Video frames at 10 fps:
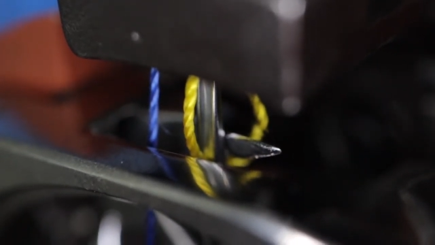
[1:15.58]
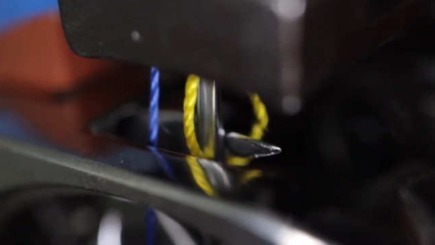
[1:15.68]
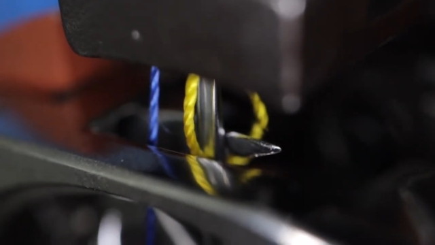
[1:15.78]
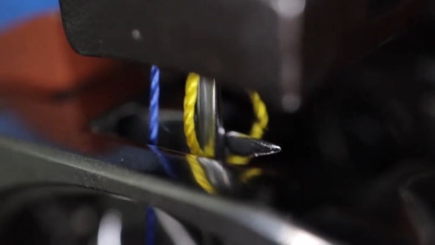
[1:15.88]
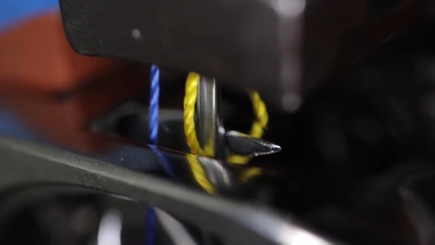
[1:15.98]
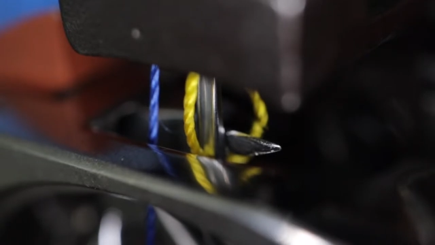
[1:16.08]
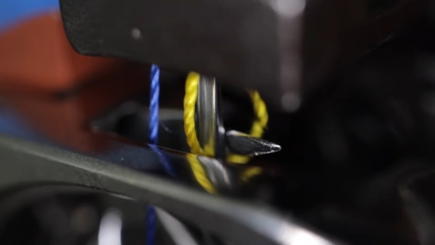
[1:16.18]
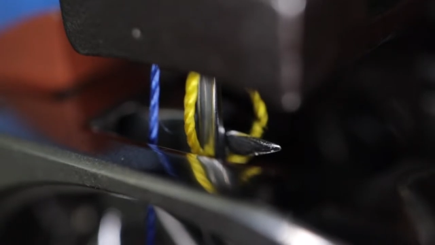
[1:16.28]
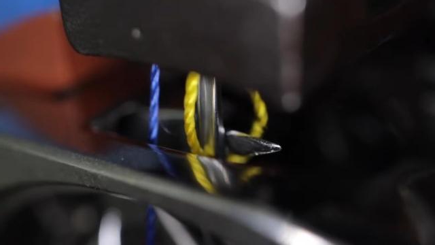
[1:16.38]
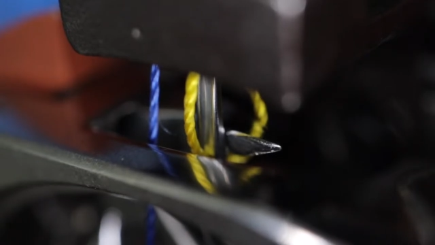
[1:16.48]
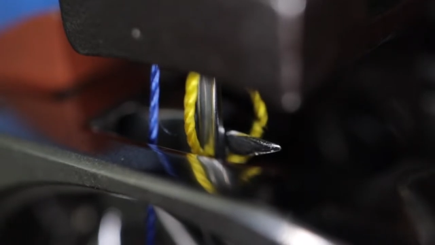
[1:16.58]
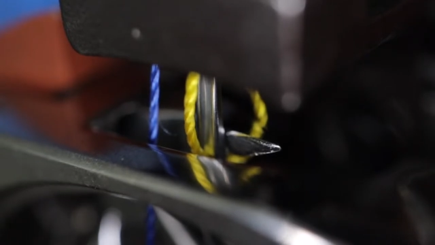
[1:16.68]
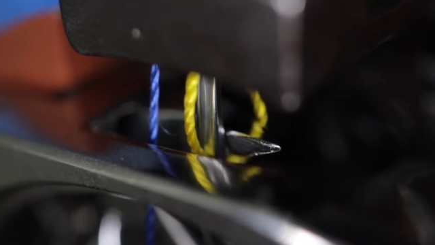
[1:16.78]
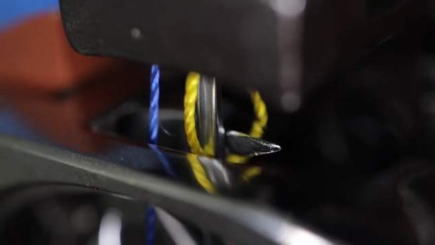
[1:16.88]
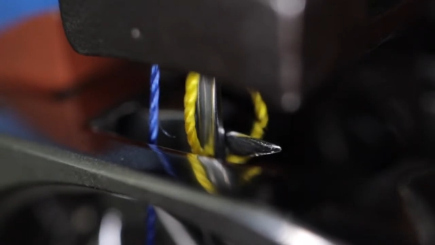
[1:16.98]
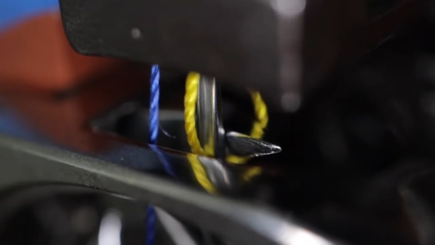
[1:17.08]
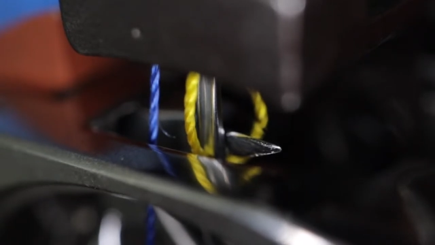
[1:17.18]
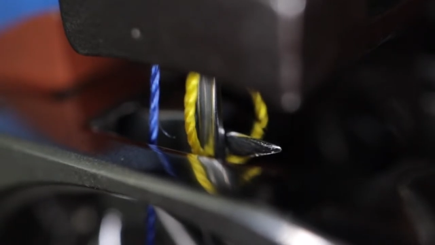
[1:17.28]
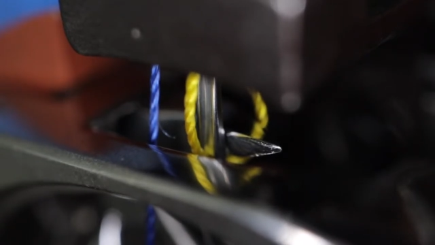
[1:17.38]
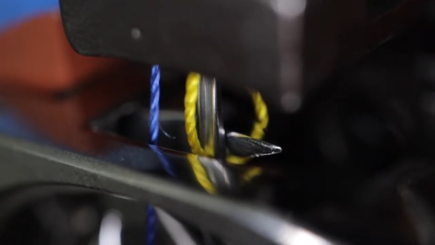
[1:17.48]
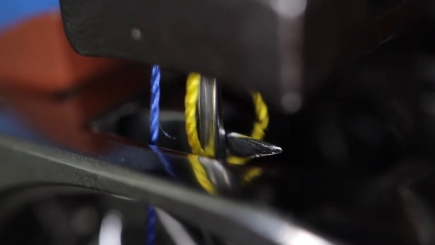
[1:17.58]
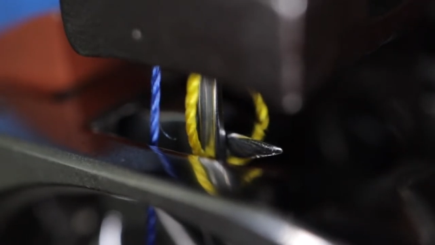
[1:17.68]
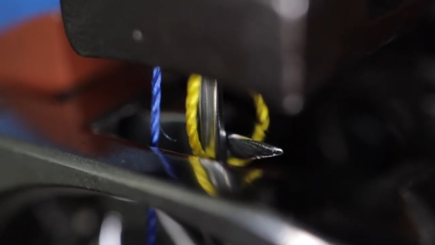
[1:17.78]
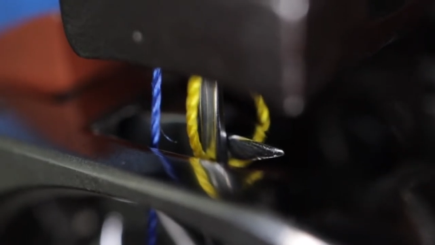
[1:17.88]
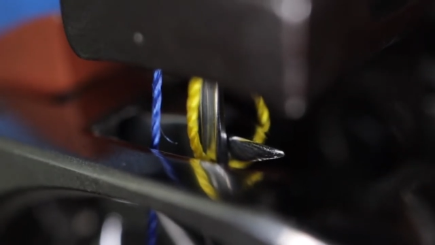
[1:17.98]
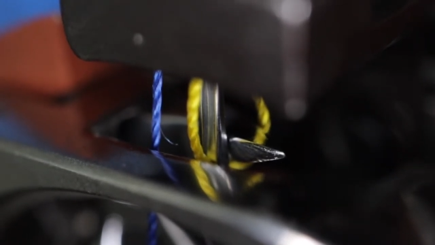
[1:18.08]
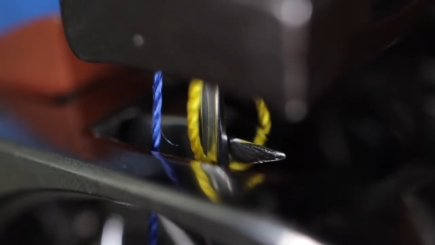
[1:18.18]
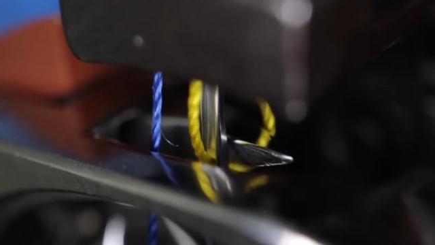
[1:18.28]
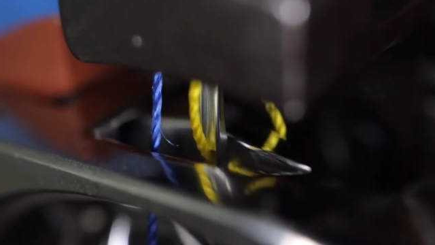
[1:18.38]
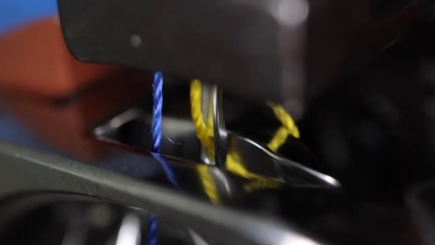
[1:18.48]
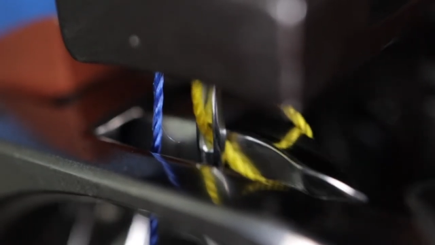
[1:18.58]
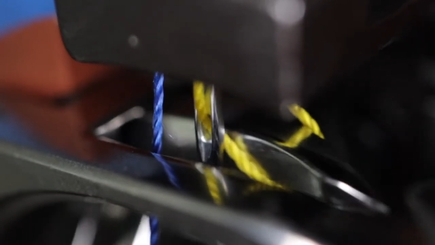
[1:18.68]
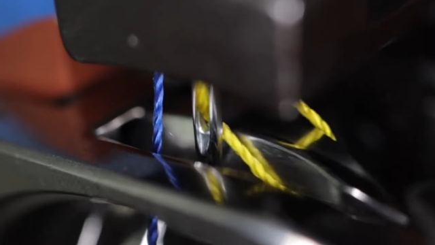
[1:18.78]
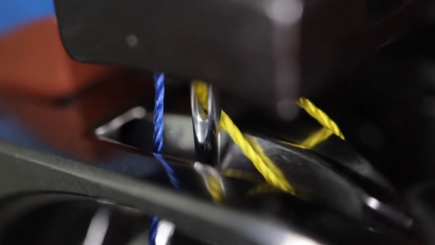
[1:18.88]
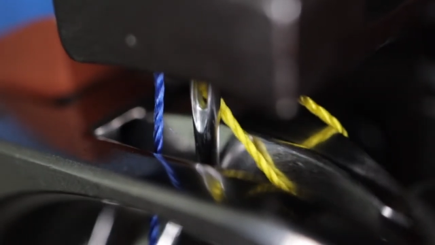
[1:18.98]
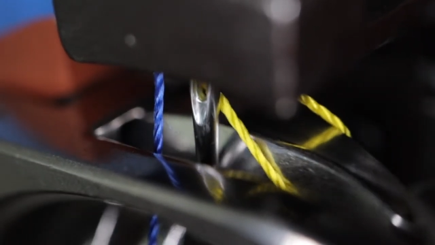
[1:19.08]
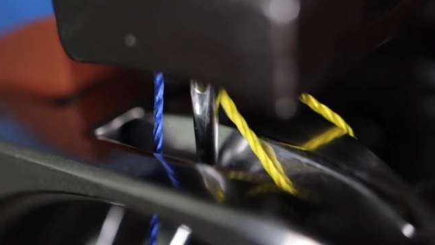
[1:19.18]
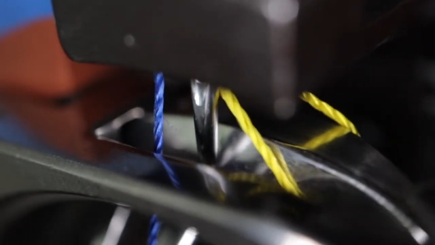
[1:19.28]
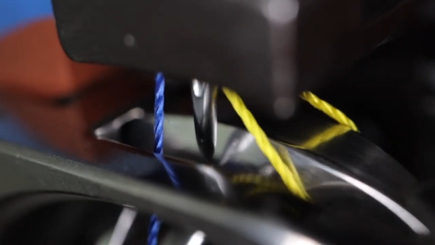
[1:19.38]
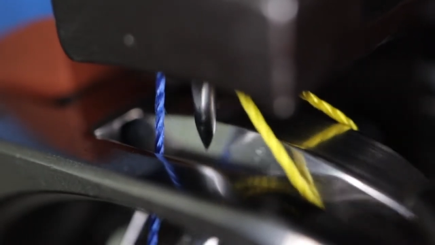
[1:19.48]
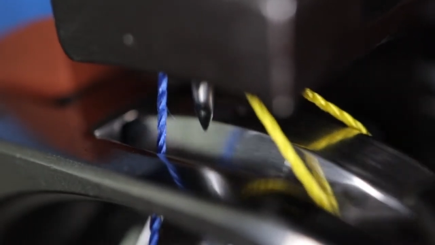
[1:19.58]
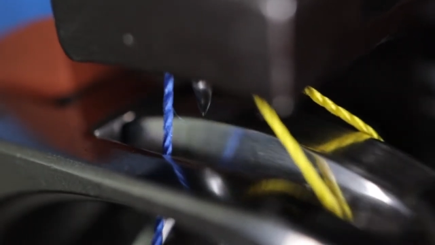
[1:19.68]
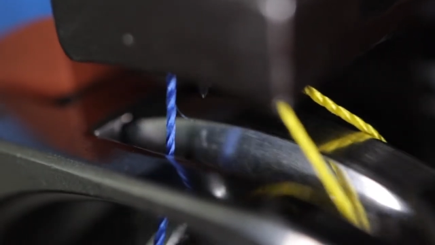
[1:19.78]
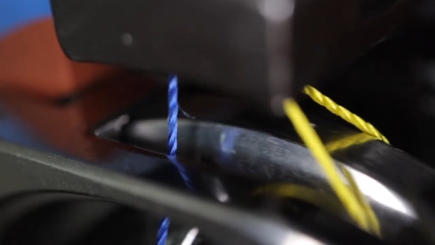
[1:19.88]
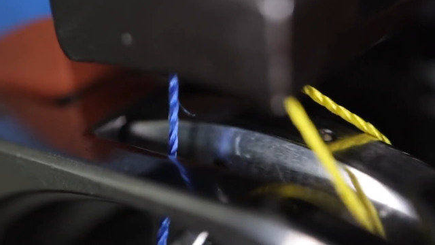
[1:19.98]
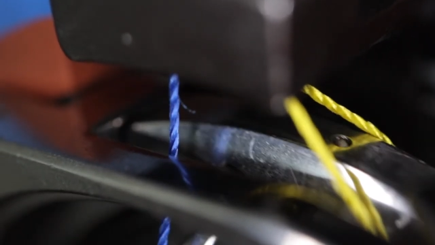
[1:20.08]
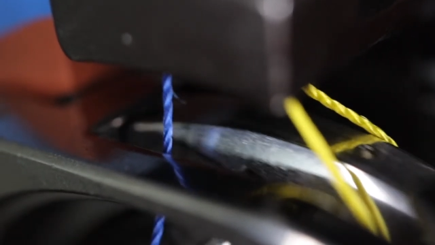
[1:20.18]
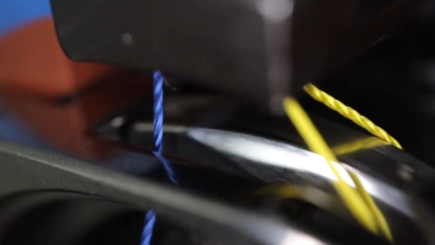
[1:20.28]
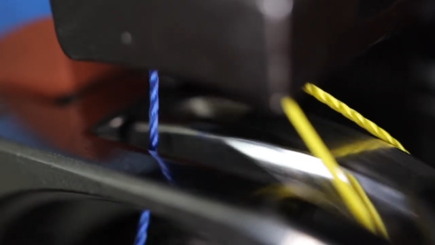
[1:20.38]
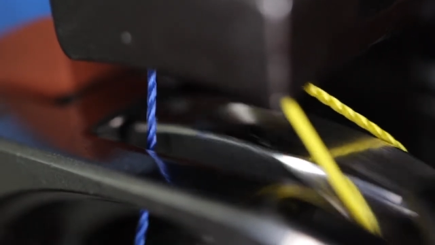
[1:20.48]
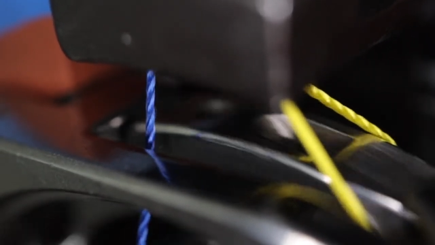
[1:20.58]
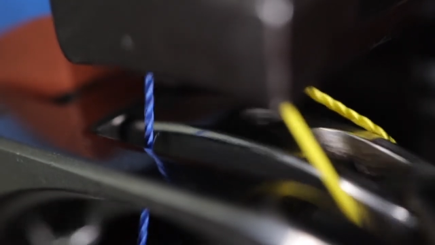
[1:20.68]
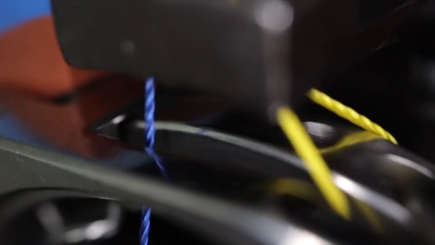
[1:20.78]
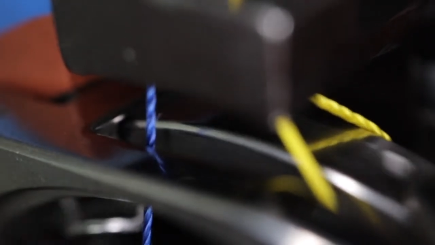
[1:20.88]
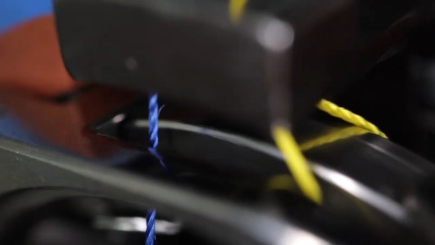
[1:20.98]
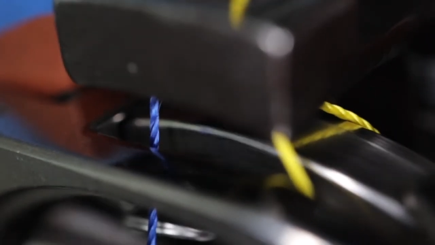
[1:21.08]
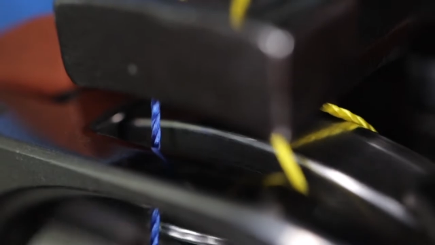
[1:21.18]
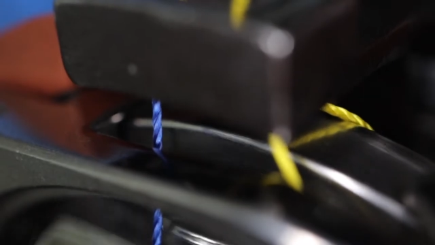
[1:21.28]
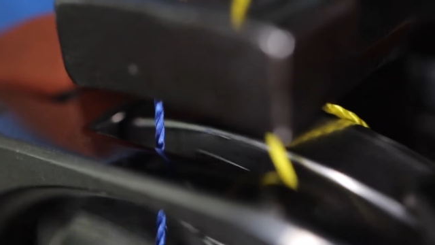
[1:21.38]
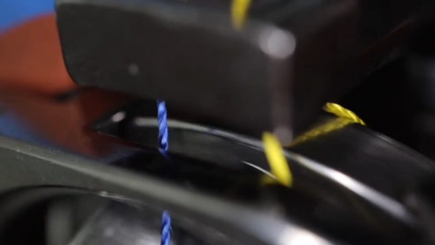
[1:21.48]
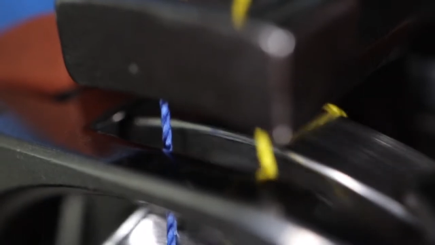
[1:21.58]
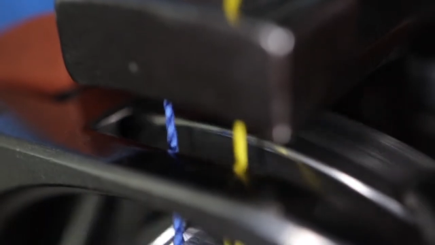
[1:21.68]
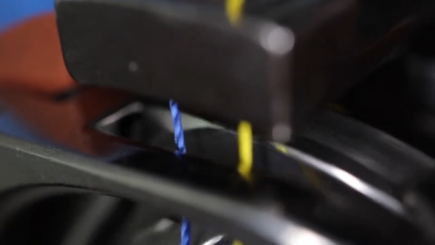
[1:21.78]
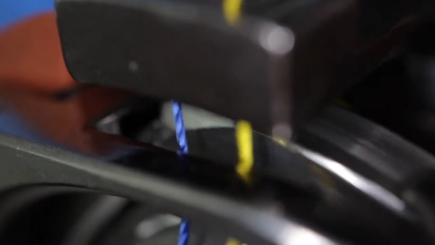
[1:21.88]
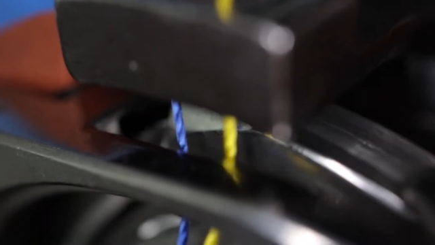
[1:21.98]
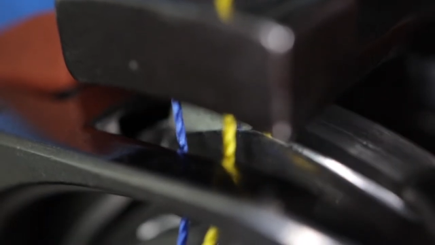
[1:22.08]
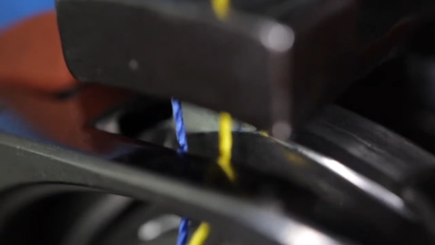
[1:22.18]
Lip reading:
No face is visible, so there are no lips to read.